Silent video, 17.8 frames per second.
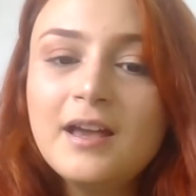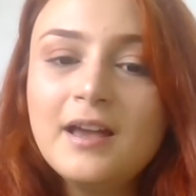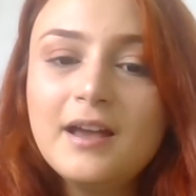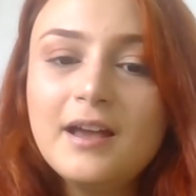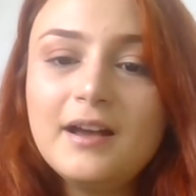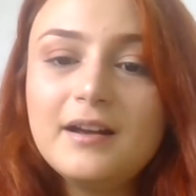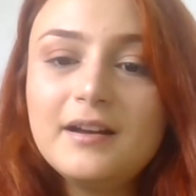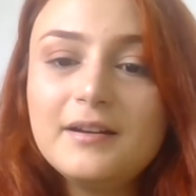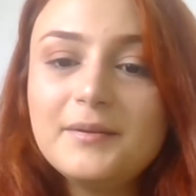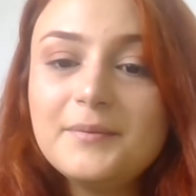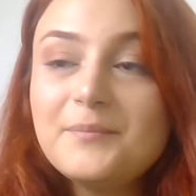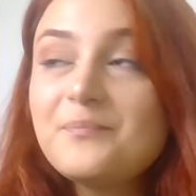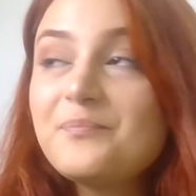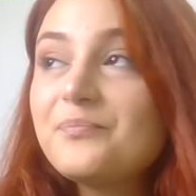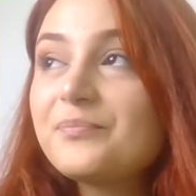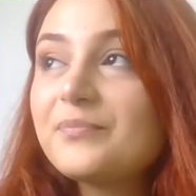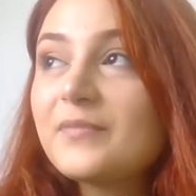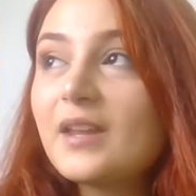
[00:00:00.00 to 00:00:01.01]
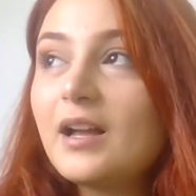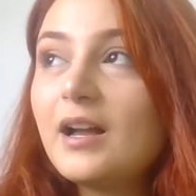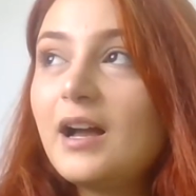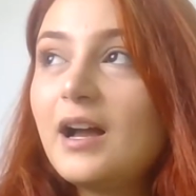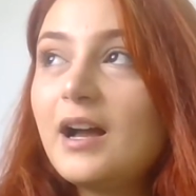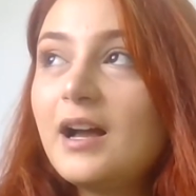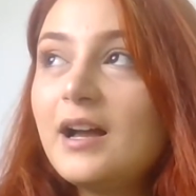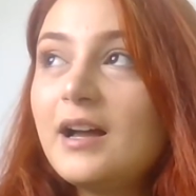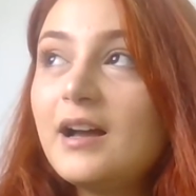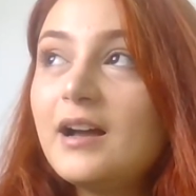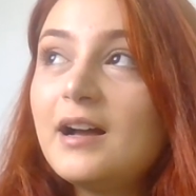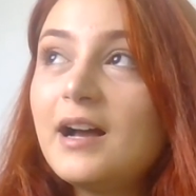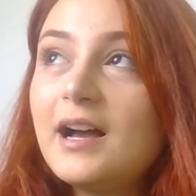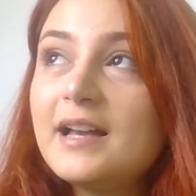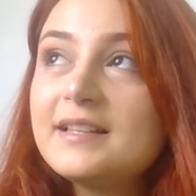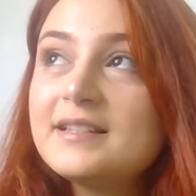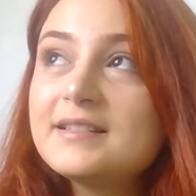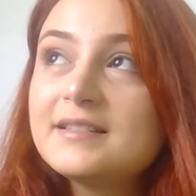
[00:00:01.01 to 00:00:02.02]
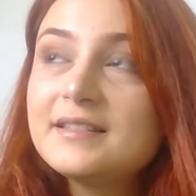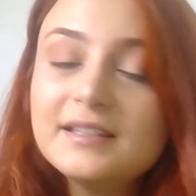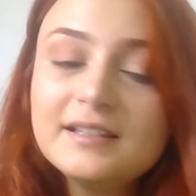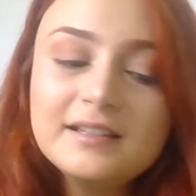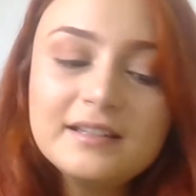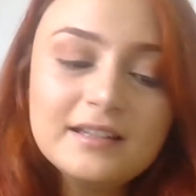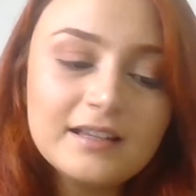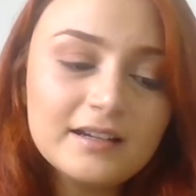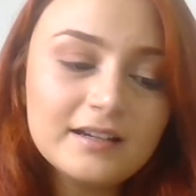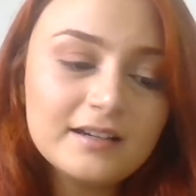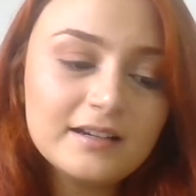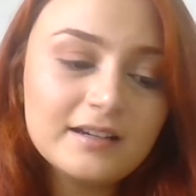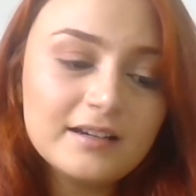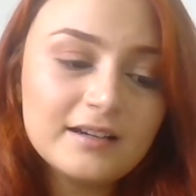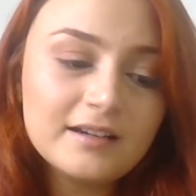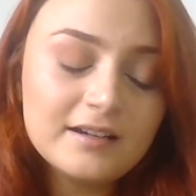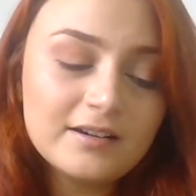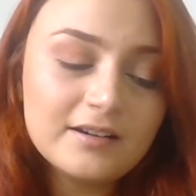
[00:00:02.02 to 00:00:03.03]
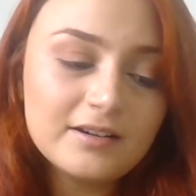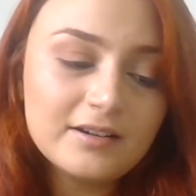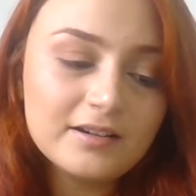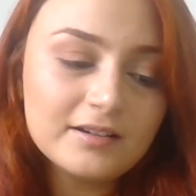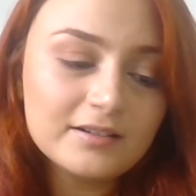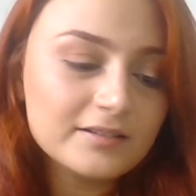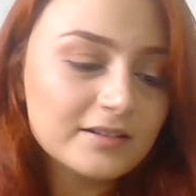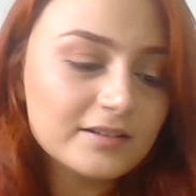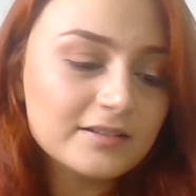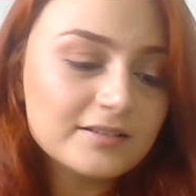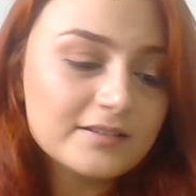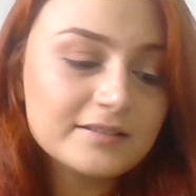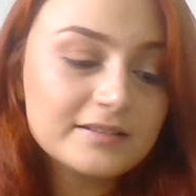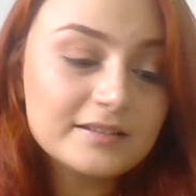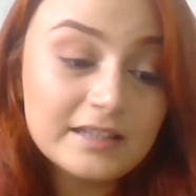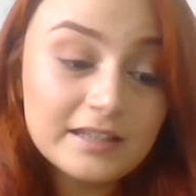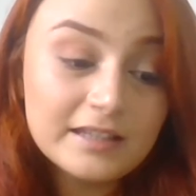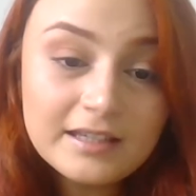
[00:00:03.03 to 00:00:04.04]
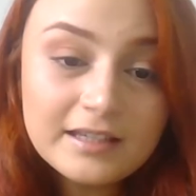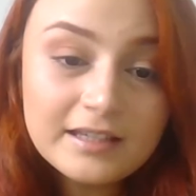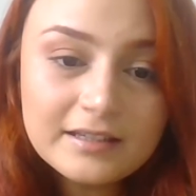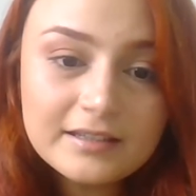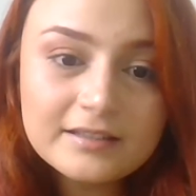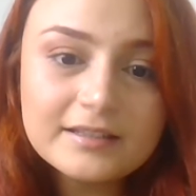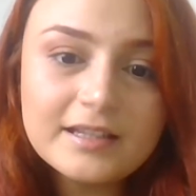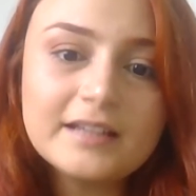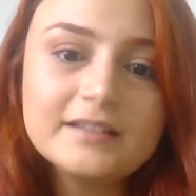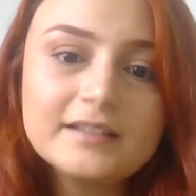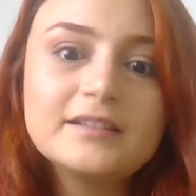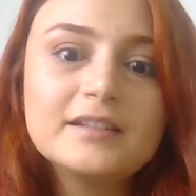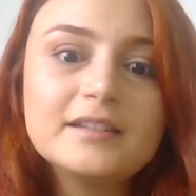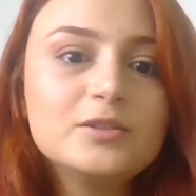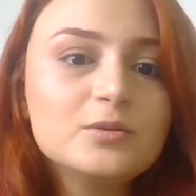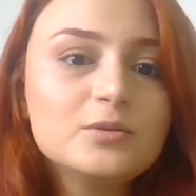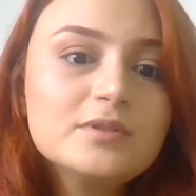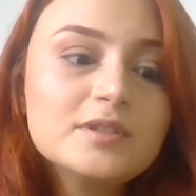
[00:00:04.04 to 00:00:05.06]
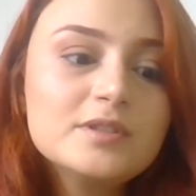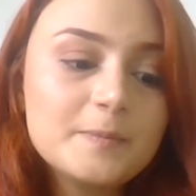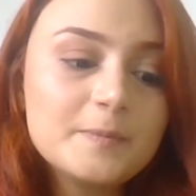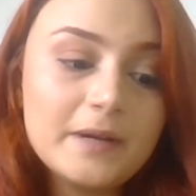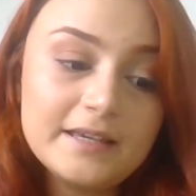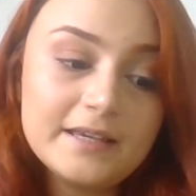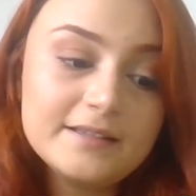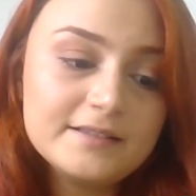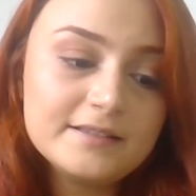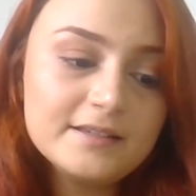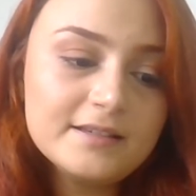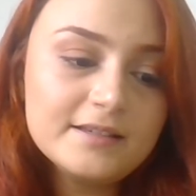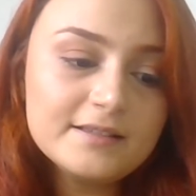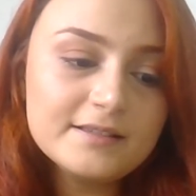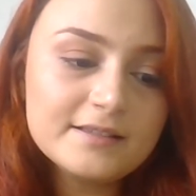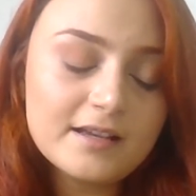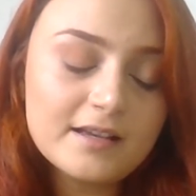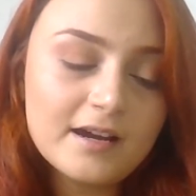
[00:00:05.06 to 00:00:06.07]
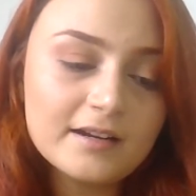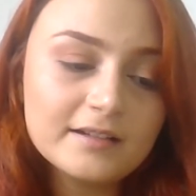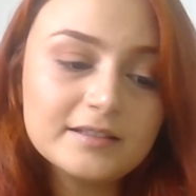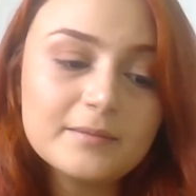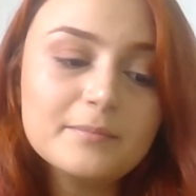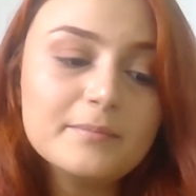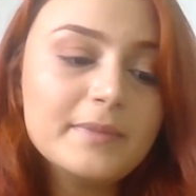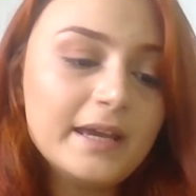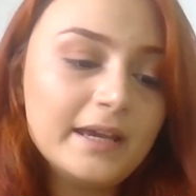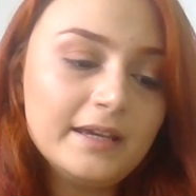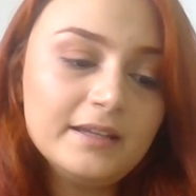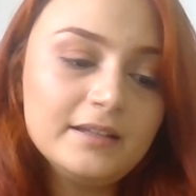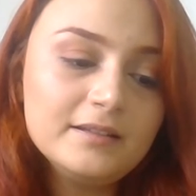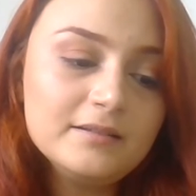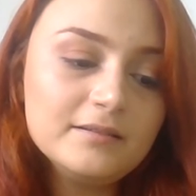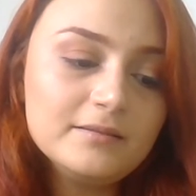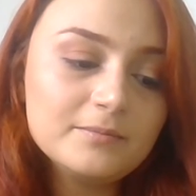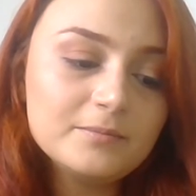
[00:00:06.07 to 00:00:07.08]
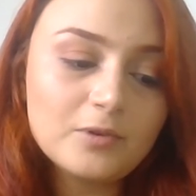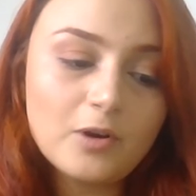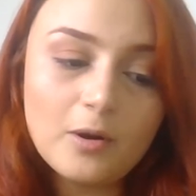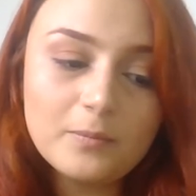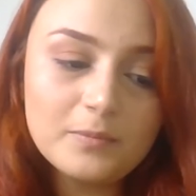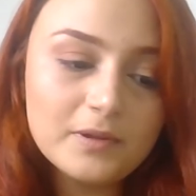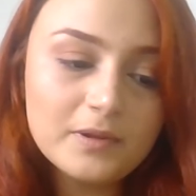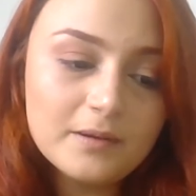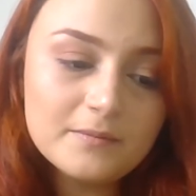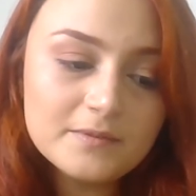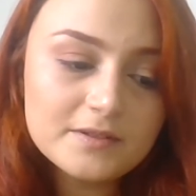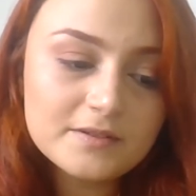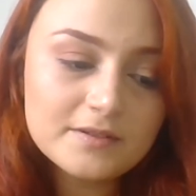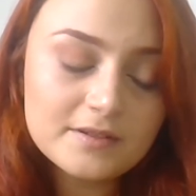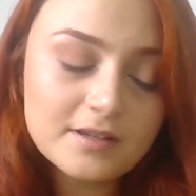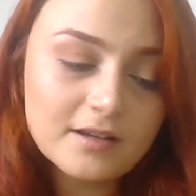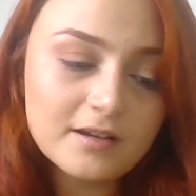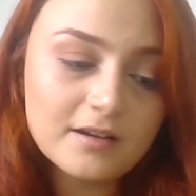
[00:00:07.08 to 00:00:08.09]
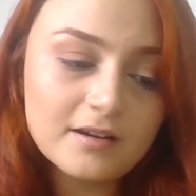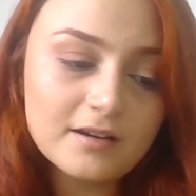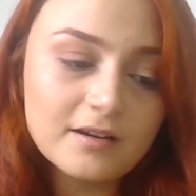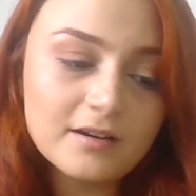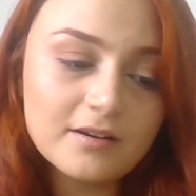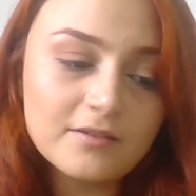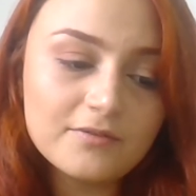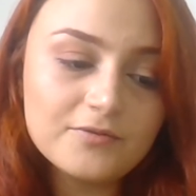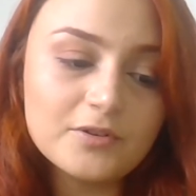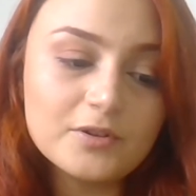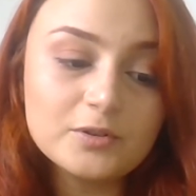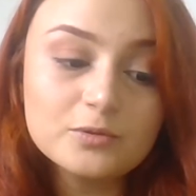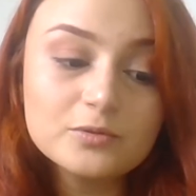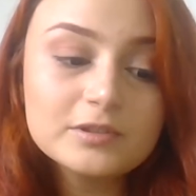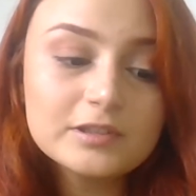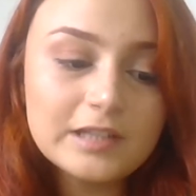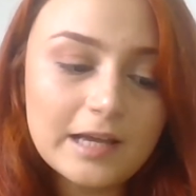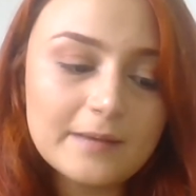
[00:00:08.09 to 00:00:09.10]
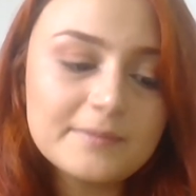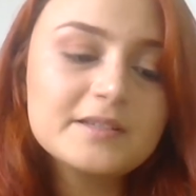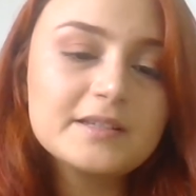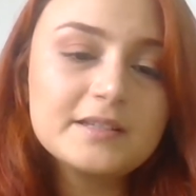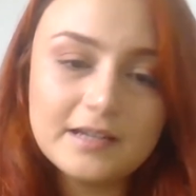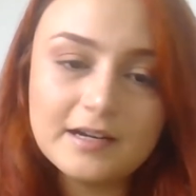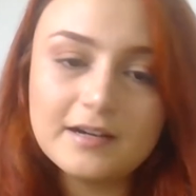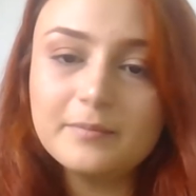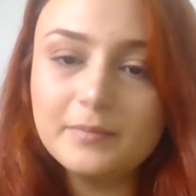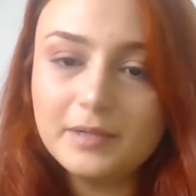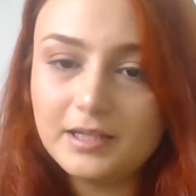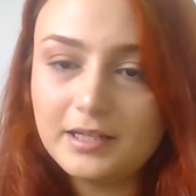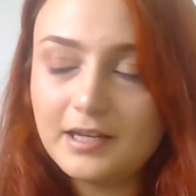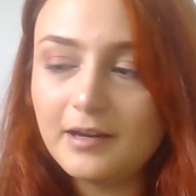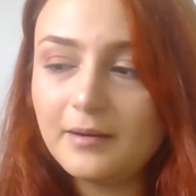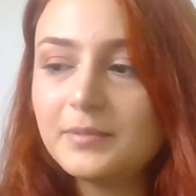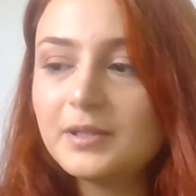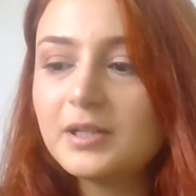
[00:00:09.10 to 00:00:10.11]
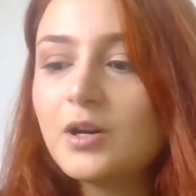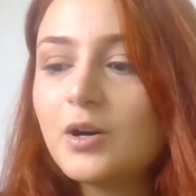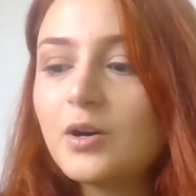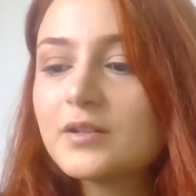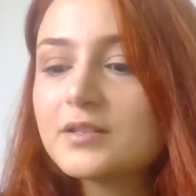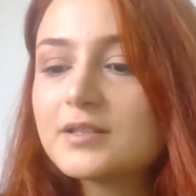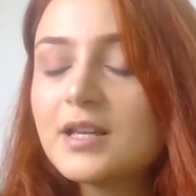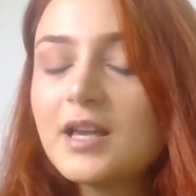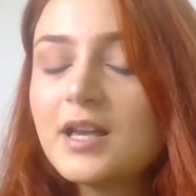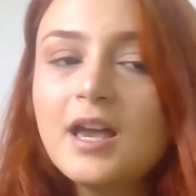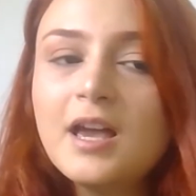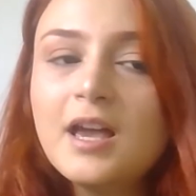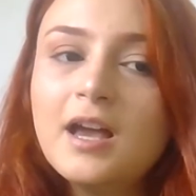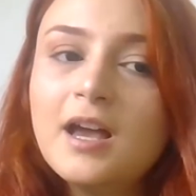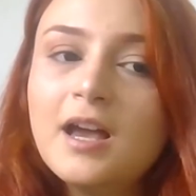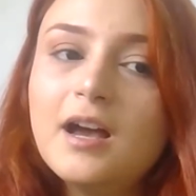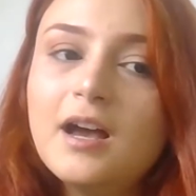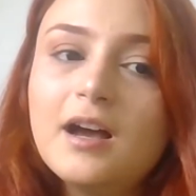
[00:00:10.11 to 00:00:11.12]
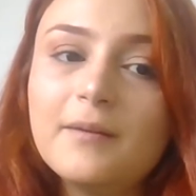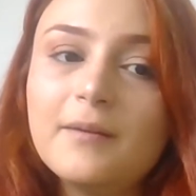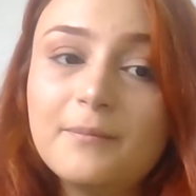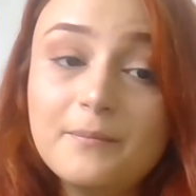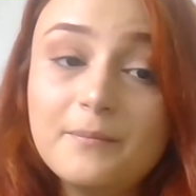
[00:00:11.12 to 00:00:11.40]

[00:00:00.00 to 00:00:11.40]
Um, I, I, still uh, think that the youth spaces are the main problems uh, for youth clubs in Armenia because uh,